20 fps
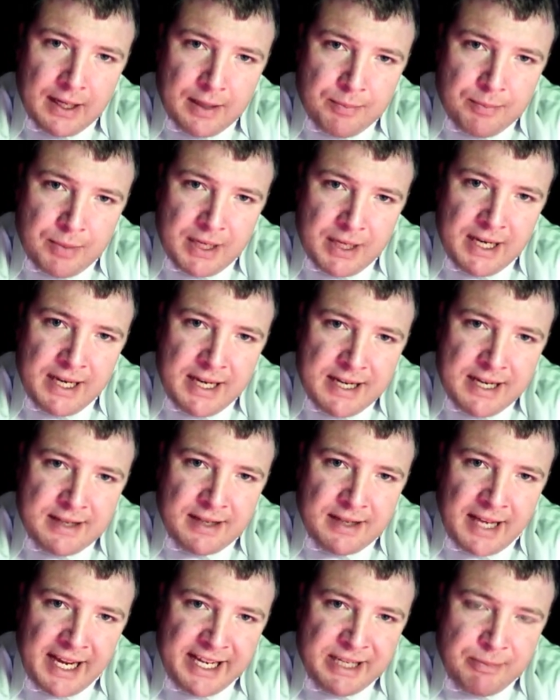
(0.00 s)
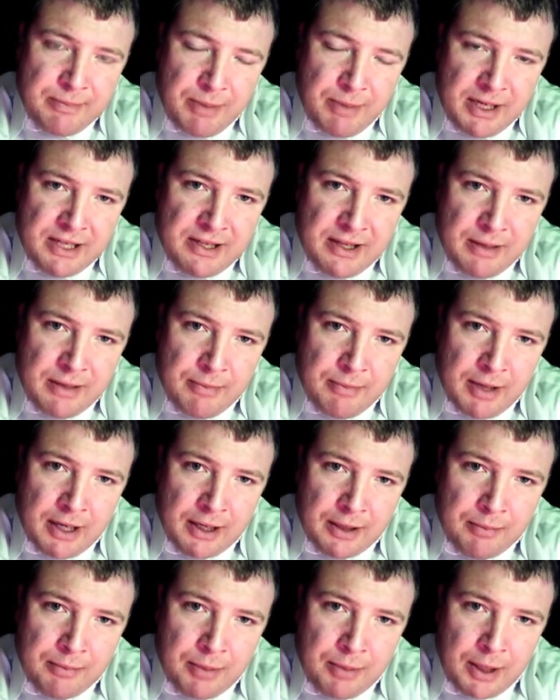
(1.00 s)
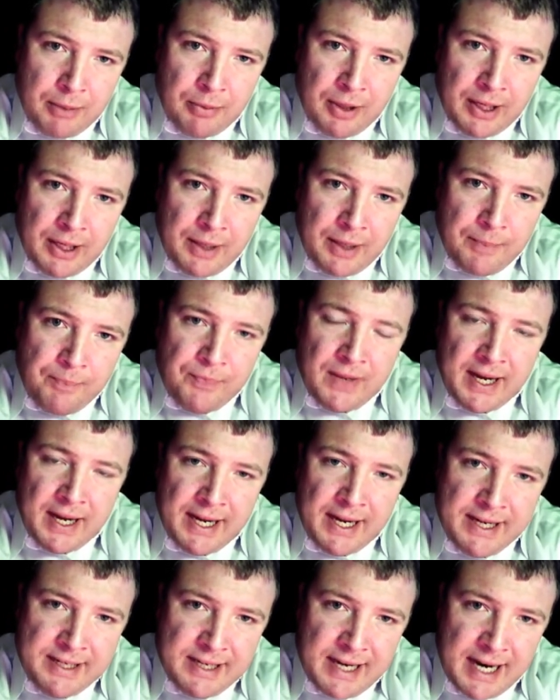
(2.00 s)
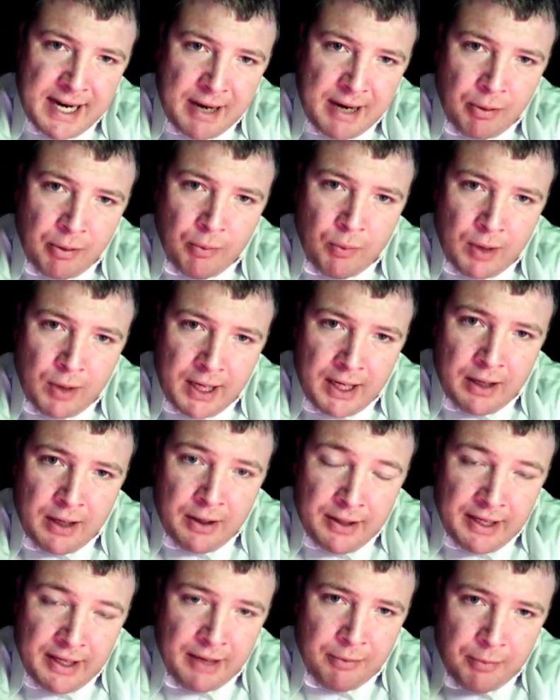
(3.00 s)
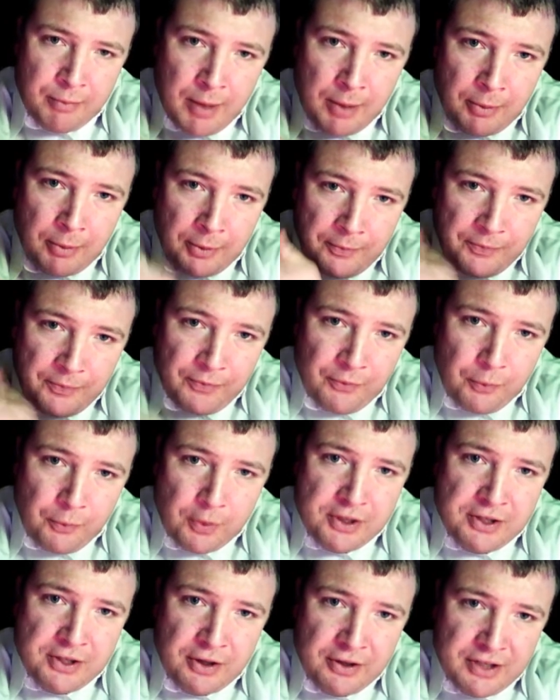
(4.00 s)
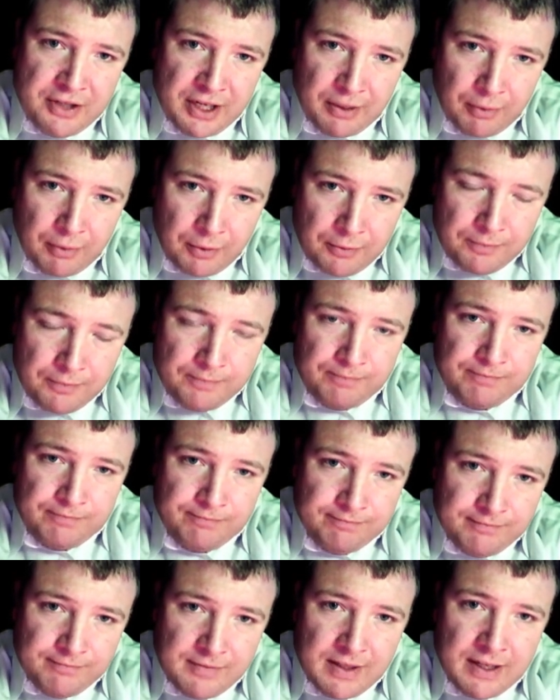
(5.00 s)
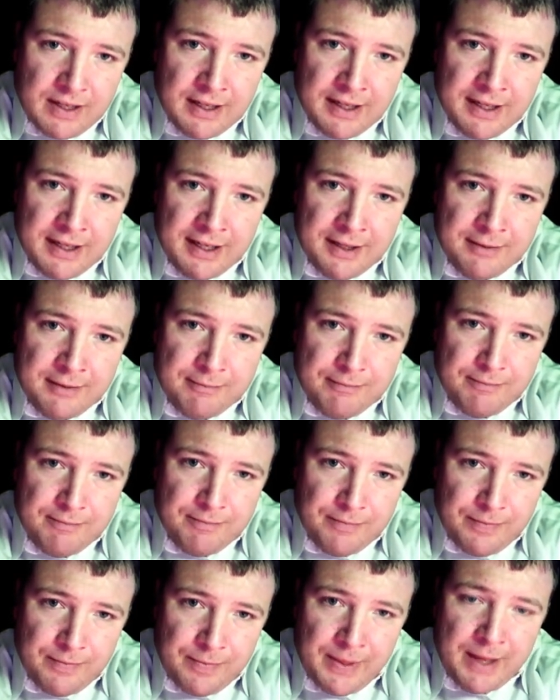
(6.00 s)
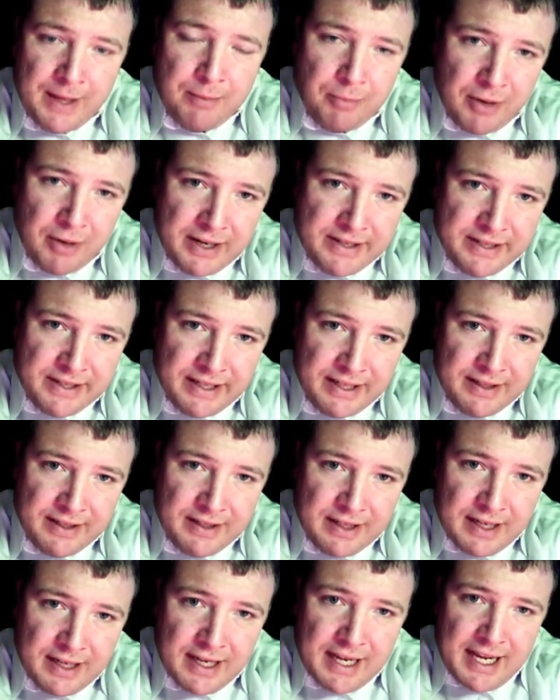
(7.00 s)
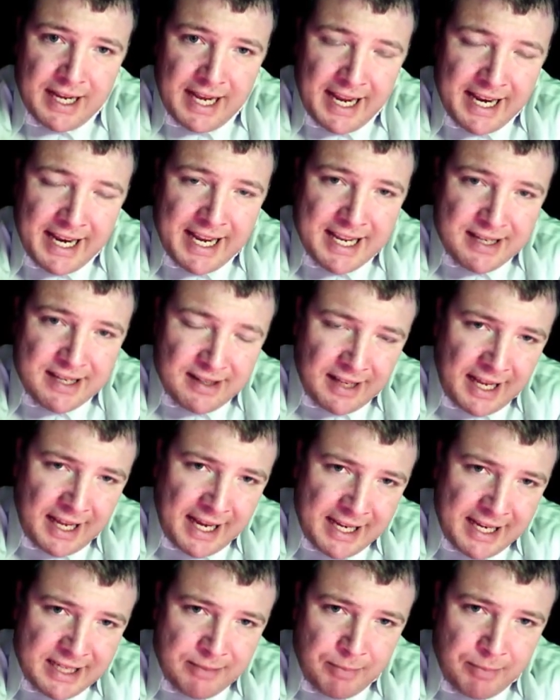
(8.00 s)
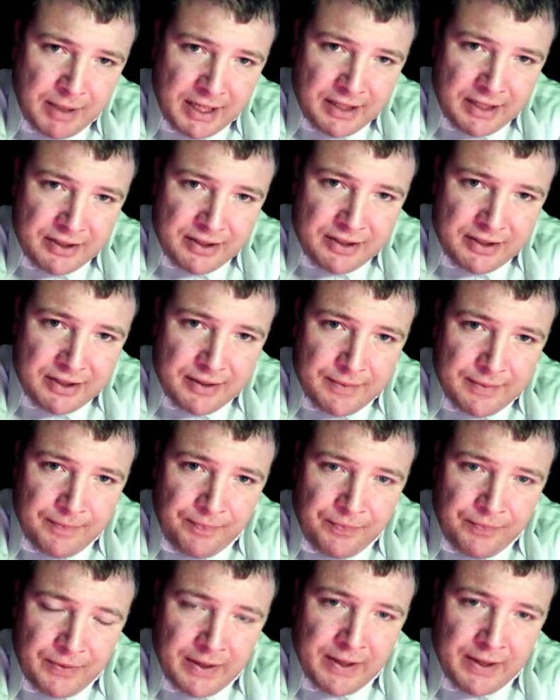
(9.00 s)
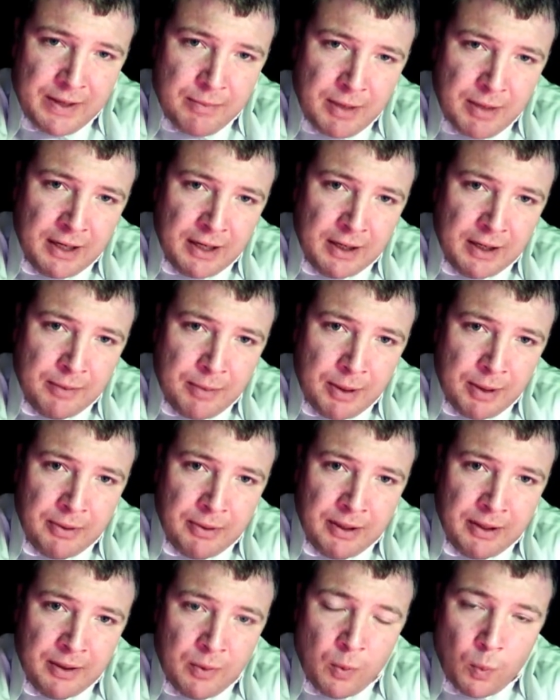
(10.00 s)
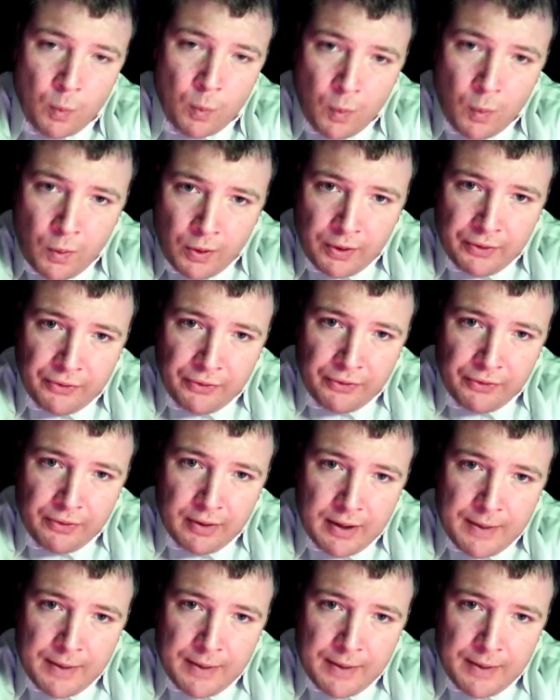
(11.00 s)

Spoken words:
But in his last speech to the American public, now remember, four-star general, then president, in his last speech to the American public, warns